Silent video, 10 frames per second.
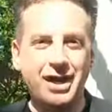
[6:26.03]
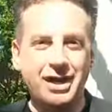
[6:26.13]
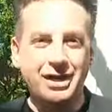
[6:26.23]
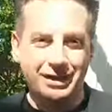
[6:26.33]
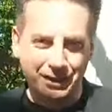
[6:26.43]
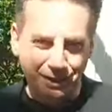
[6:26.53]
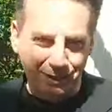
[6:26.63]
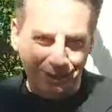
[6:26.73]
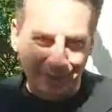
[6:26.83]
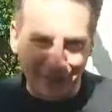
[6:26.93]
let's just say
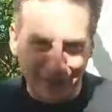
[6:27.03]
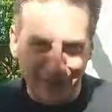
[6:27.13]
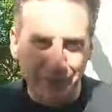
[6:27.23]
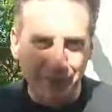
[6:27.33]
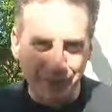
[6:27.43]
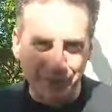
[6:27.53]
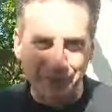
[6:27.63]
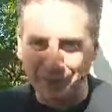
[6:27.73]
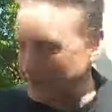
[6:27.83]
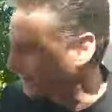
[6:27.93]
that the news
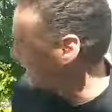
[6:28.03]
distorts things.